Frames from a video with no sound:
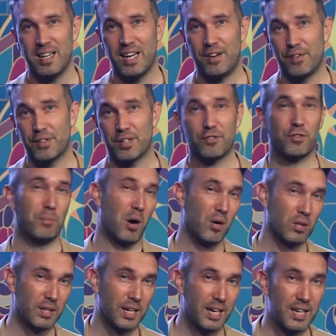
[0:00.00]
Everything from
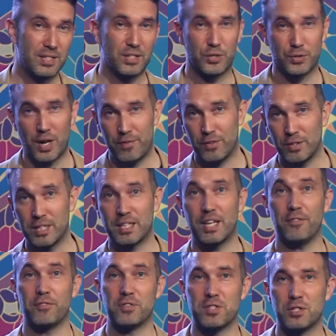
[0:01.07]
holidays to travel to
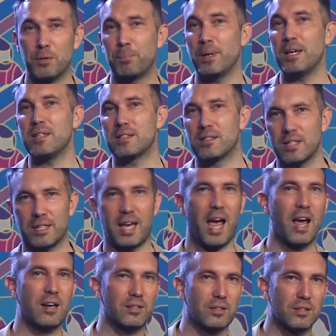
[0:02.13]
gifts to peace to
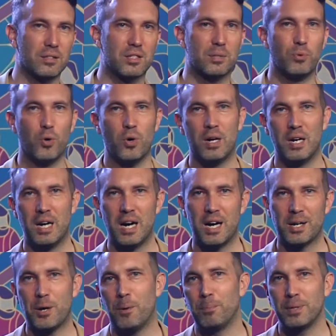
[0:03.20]
candles to more
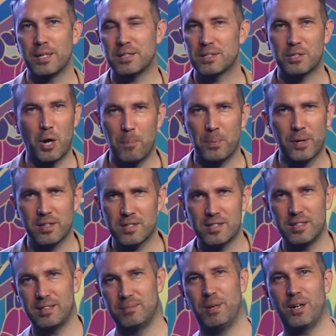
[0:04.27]
complex topics
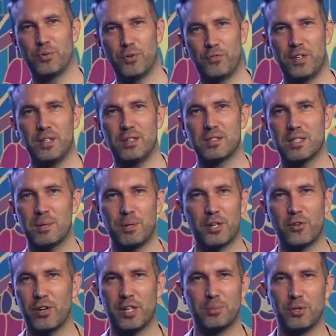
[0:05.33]
that might reveal some
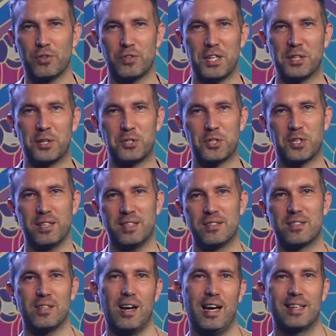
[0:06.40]
incredible theological
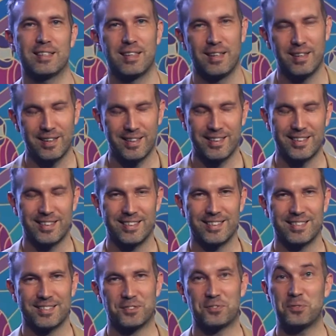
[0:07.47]
insight.
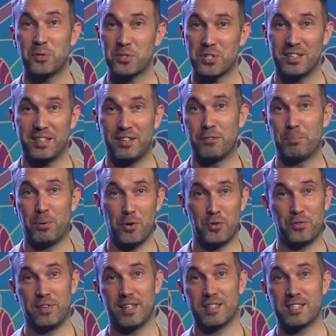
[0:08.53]
Well, fortunately for both
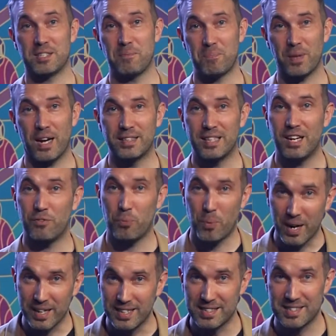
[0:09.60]
of us, I did have
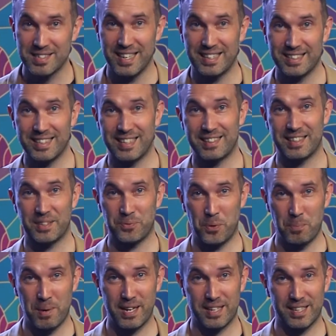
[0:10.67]
one insight that I think
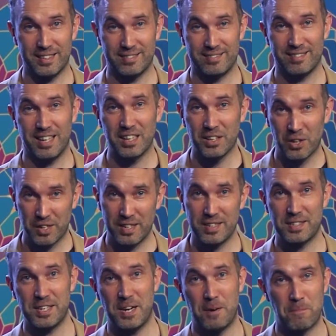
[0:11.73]
will make it a lot
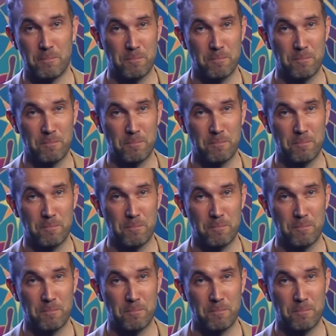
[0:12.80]
easier.